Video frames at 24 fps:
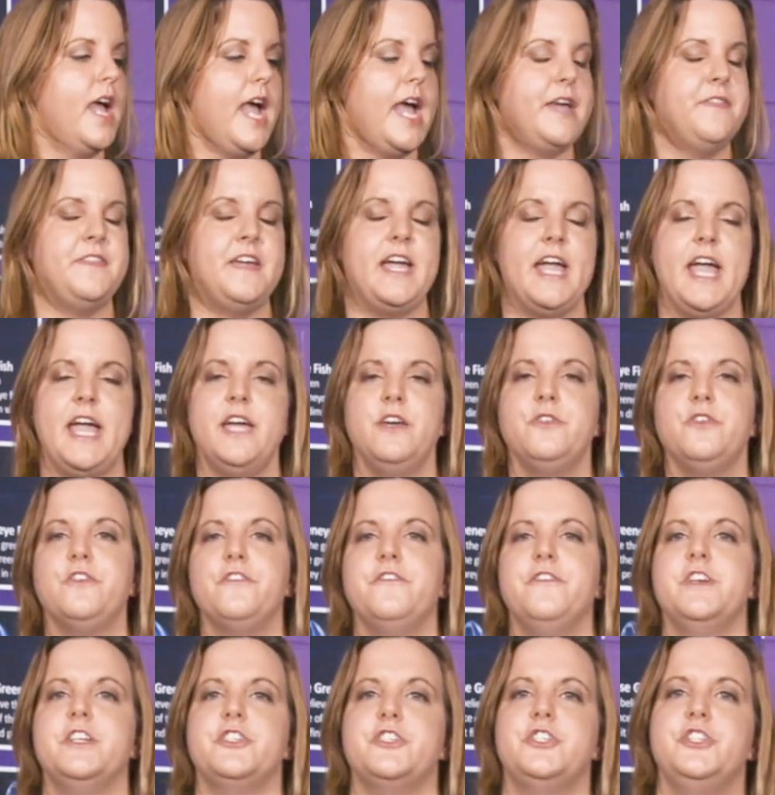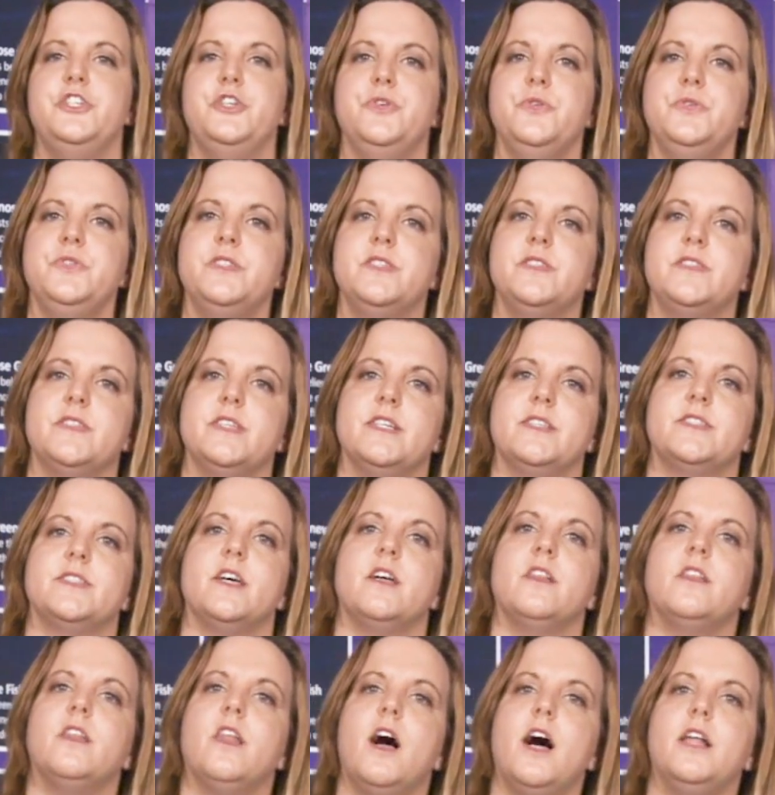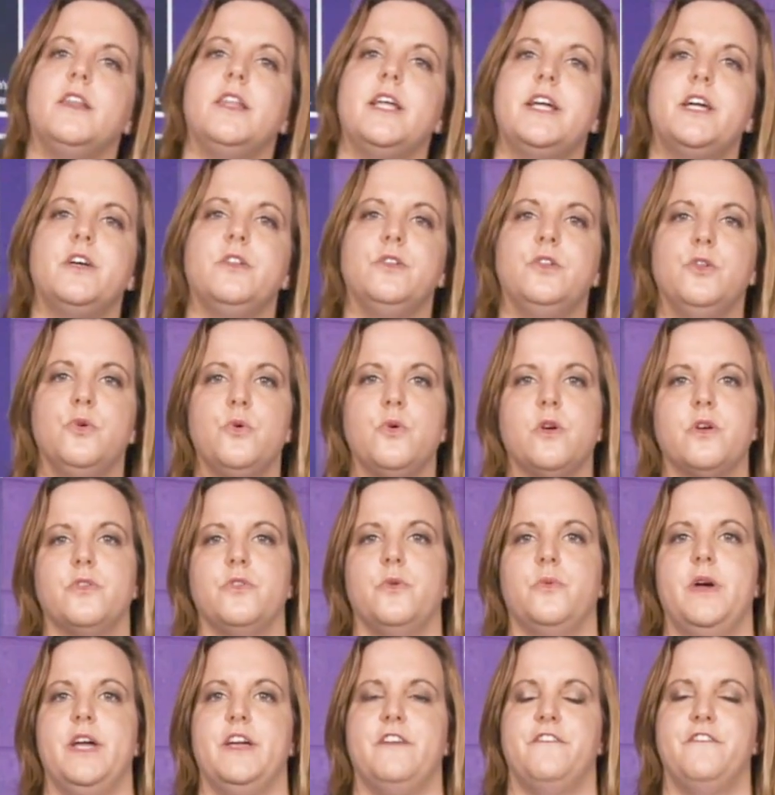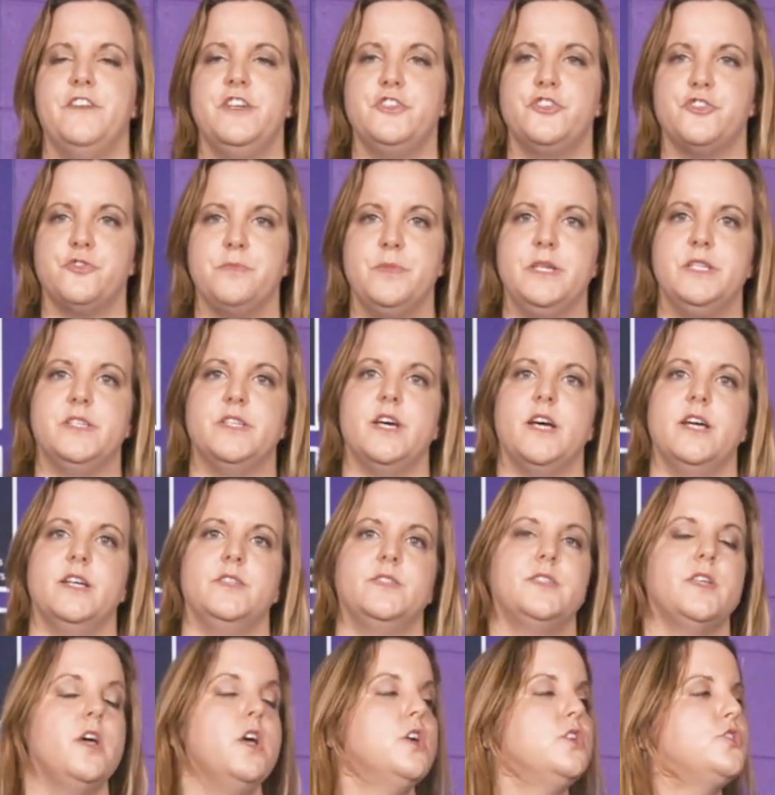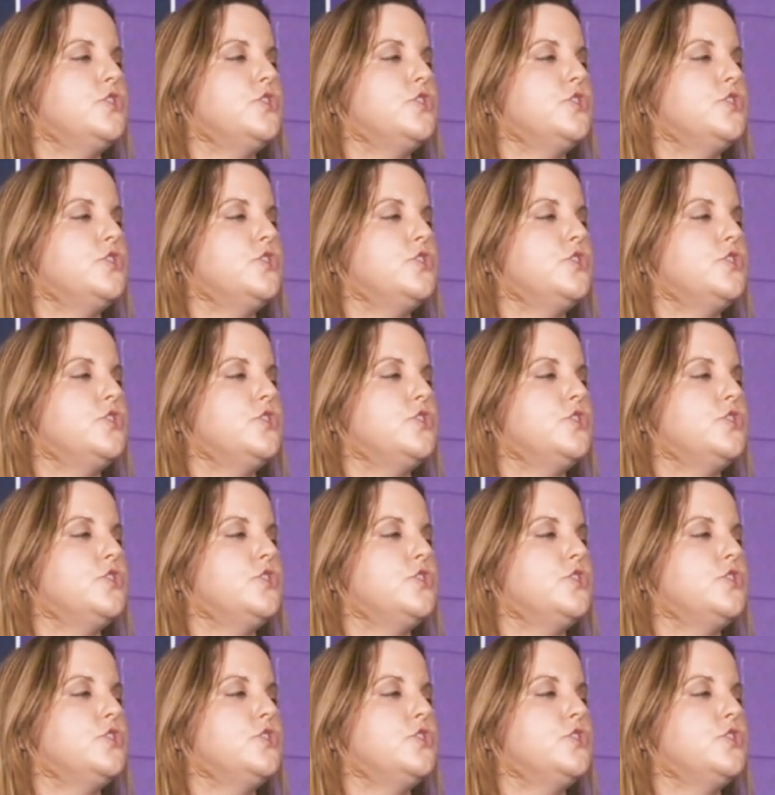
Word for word: And the anglerfish uses this a lot like a lure, the way a fisherman does,